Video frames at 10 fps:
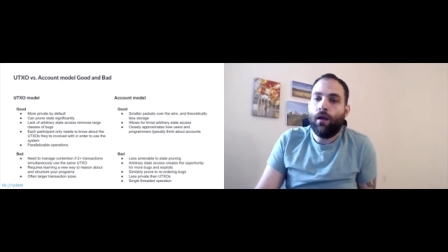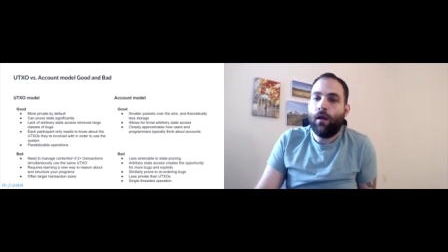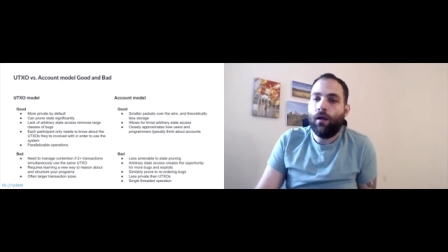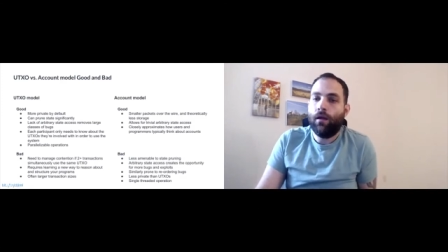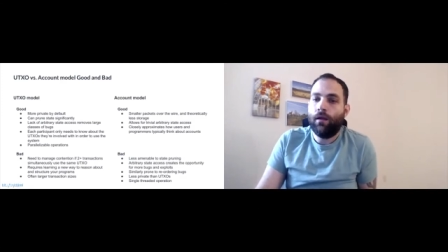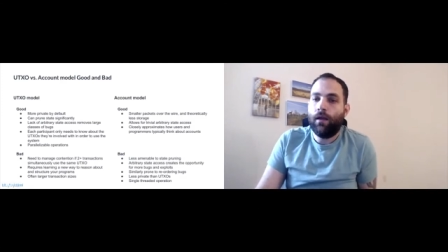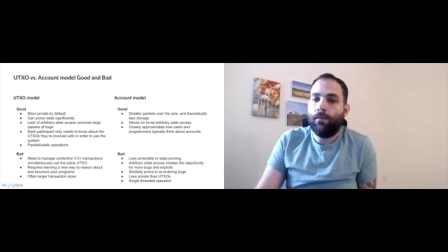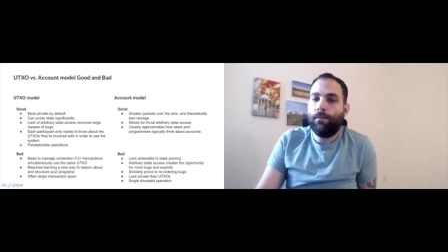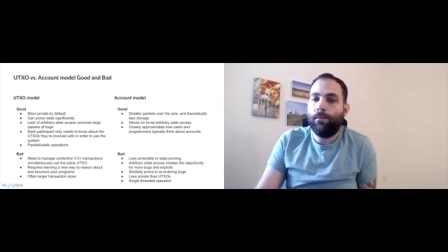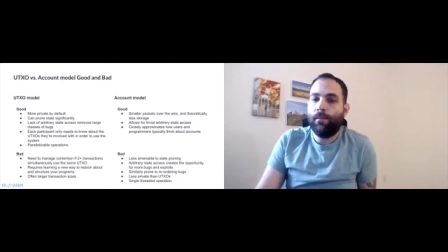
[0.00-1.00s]
uh,
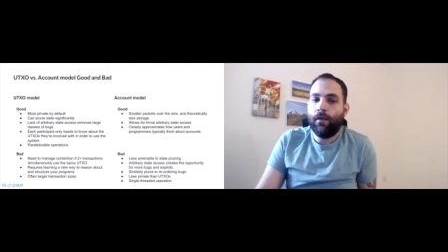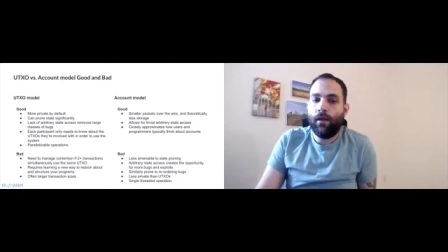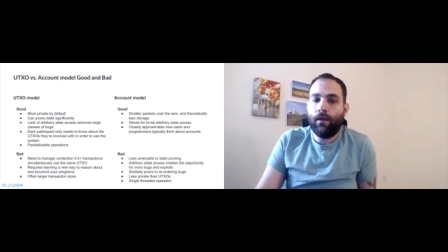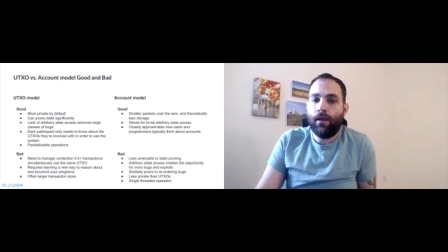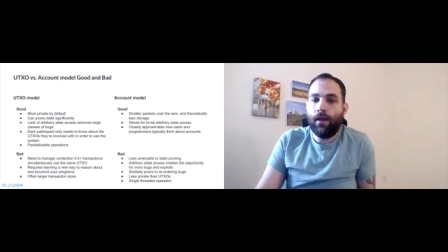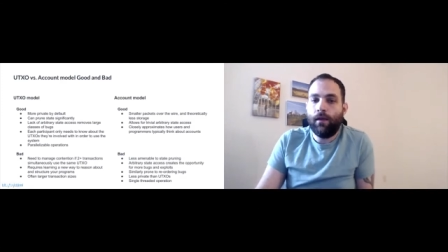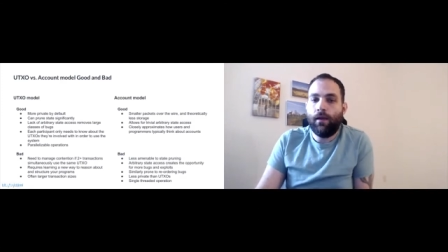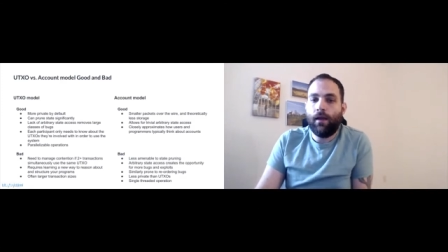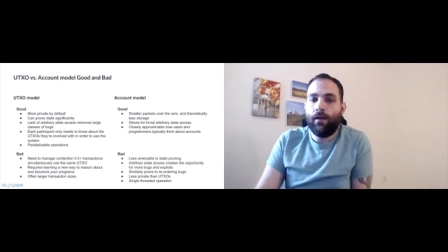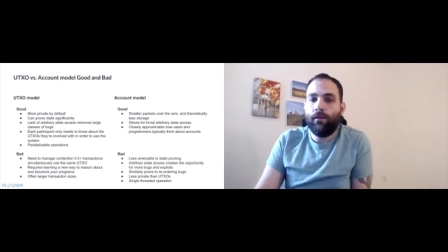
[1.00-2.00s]
it it
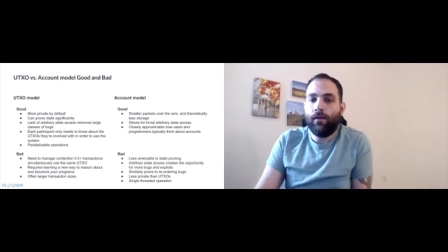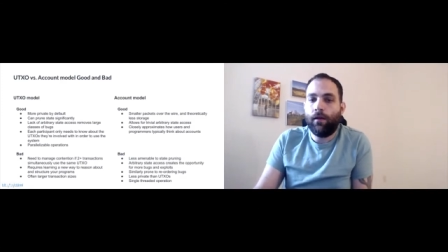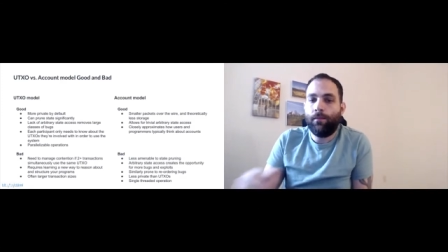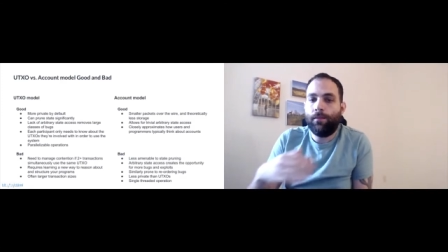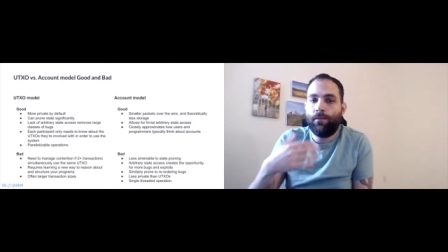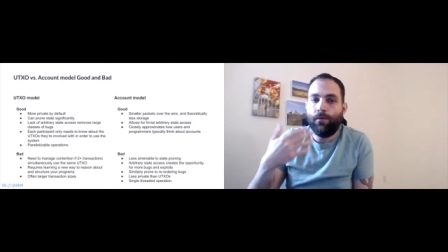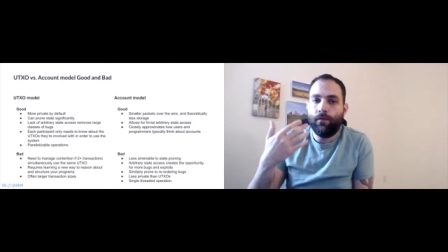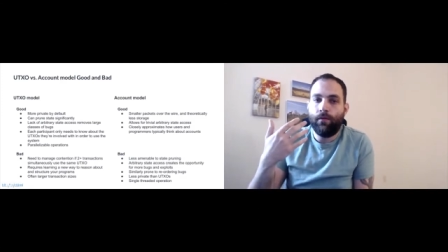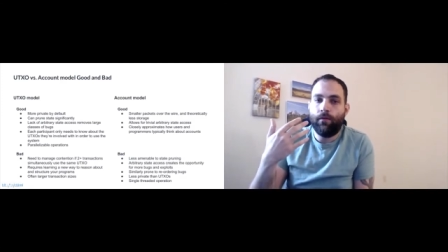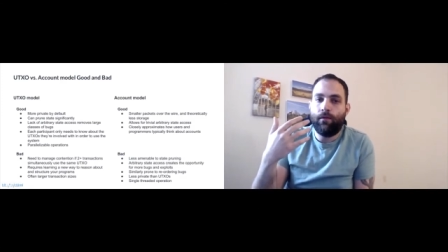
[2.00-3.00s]
can end up
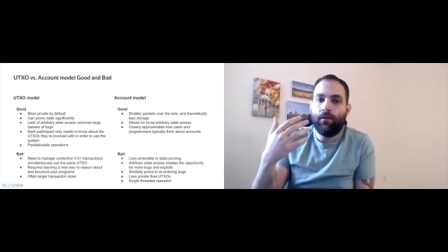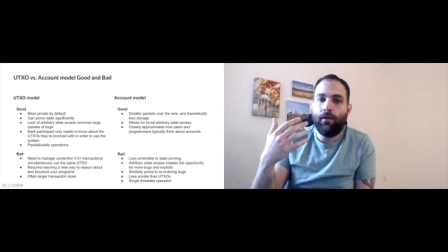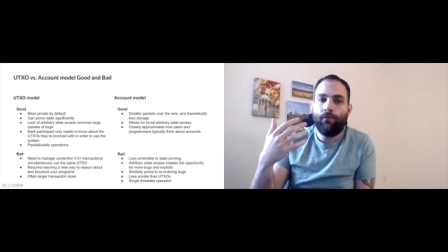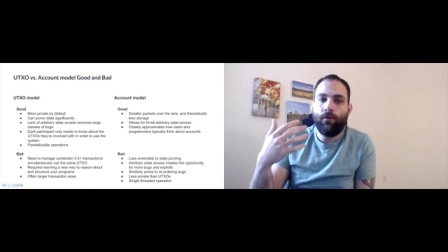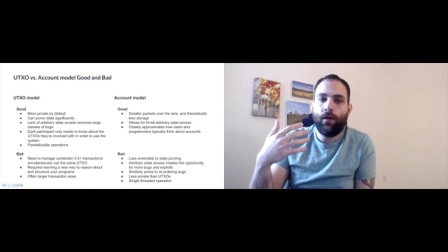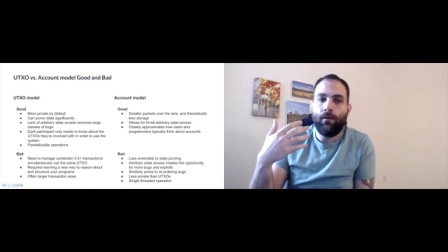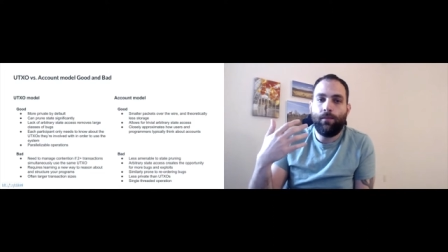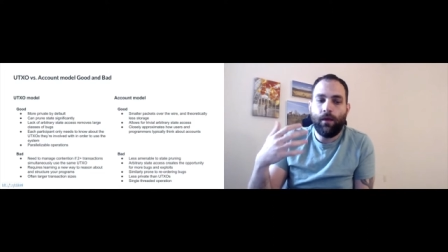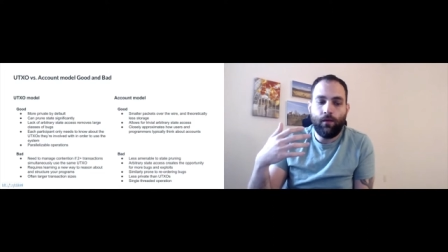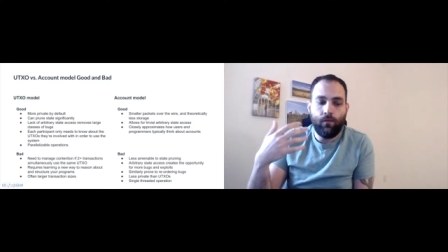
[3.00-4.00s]
differing a
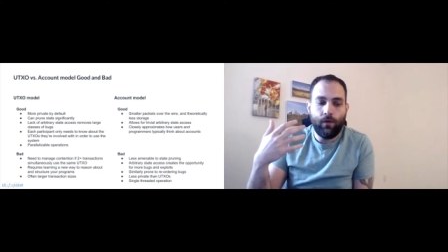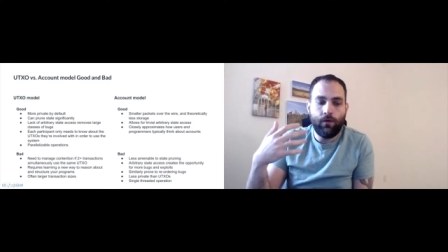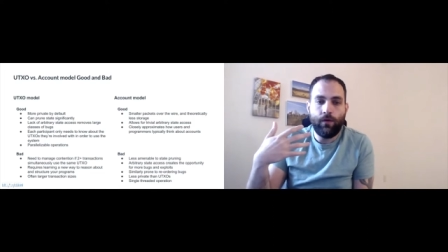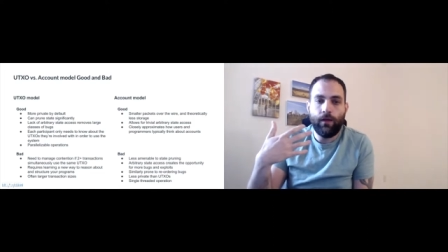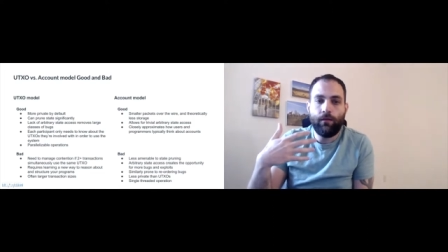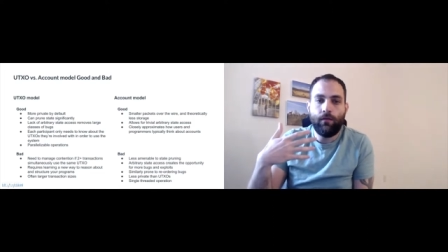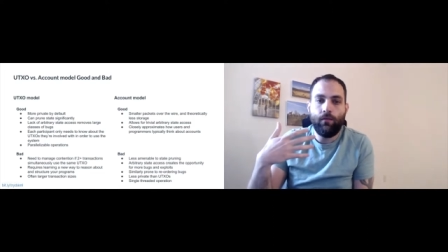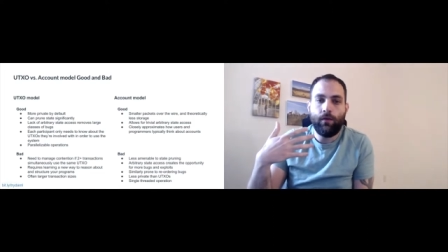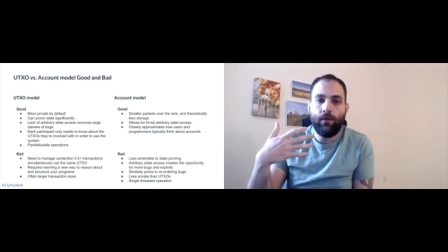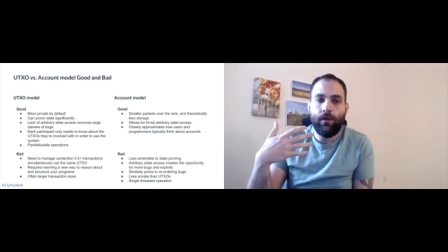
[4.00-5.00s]
bit when you get
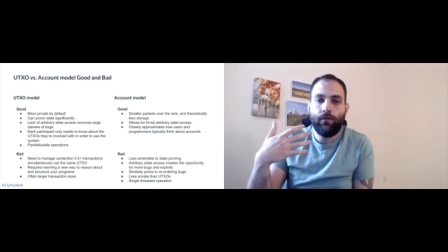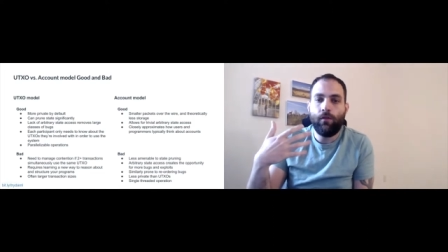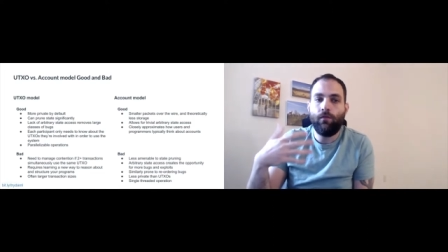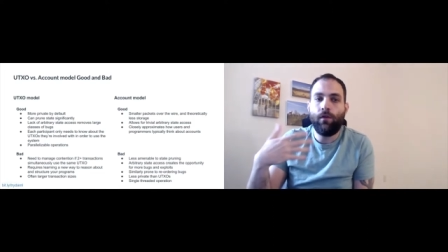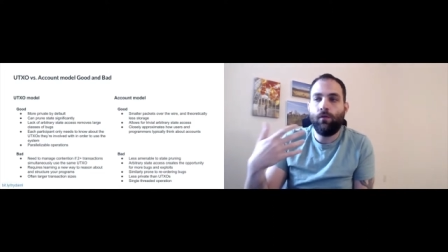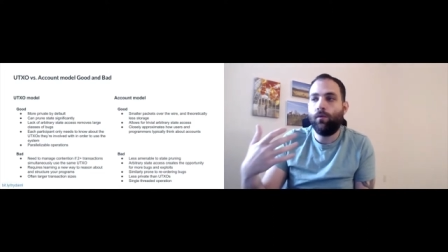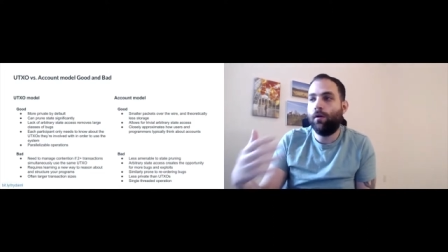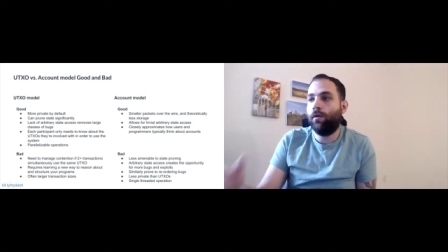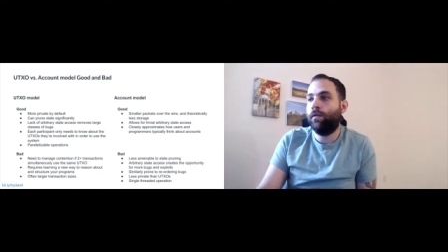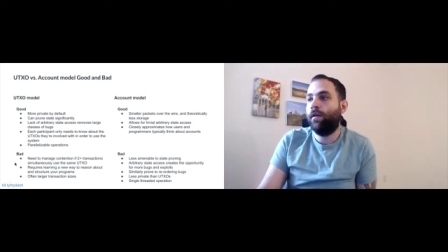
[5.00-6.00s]
when you get to the real
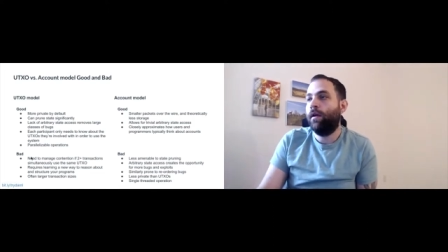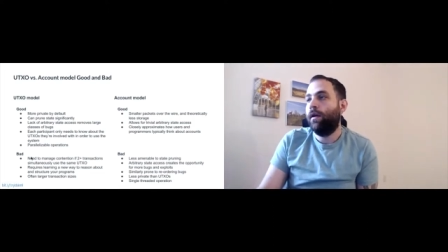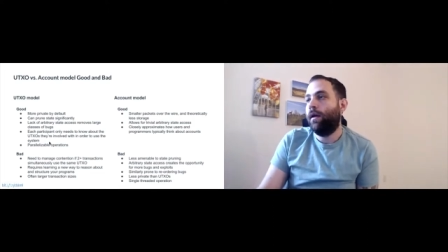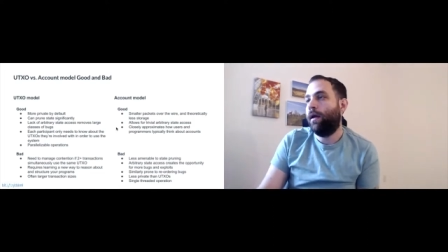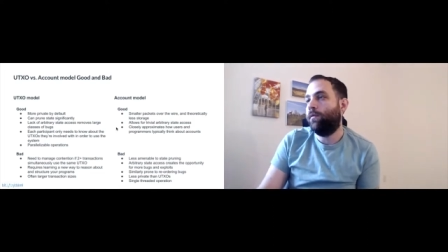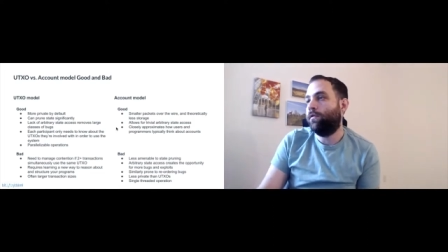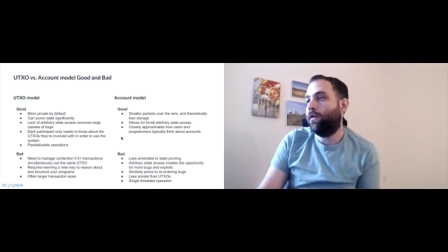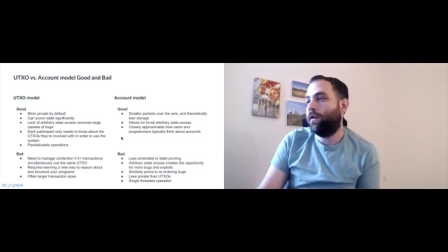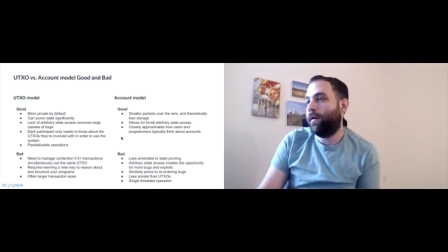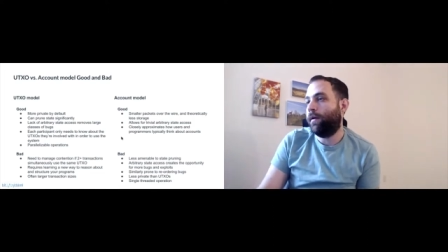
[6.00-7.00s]
world, and we'll
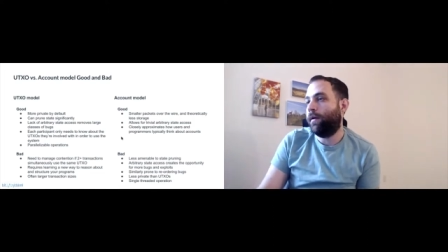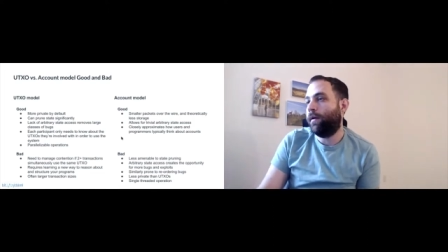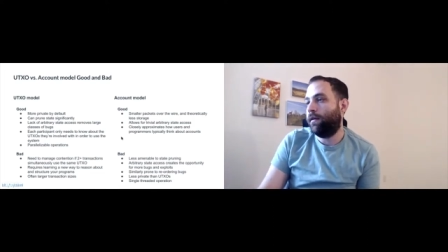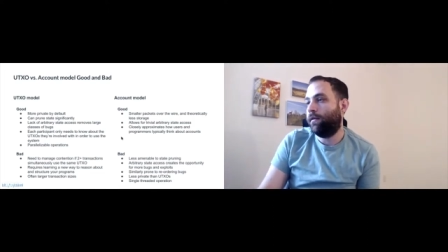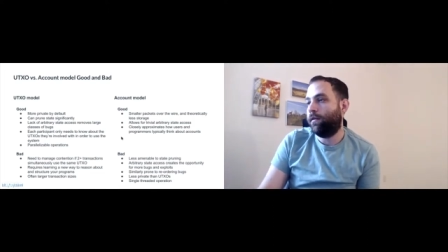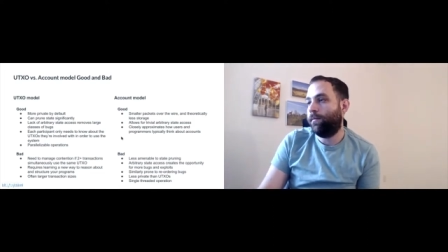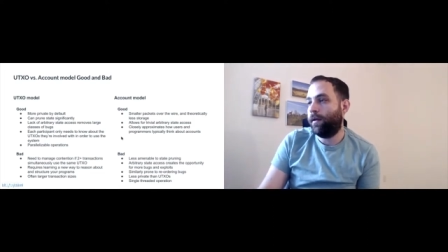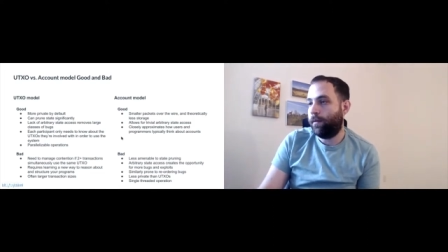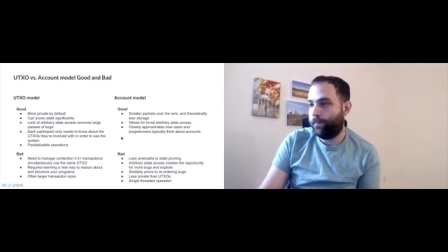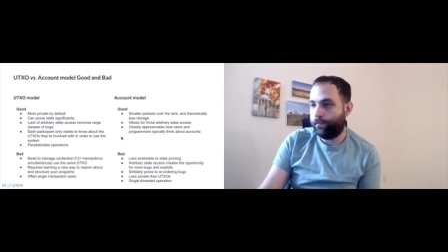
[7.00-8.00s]
talk about that in a little bit.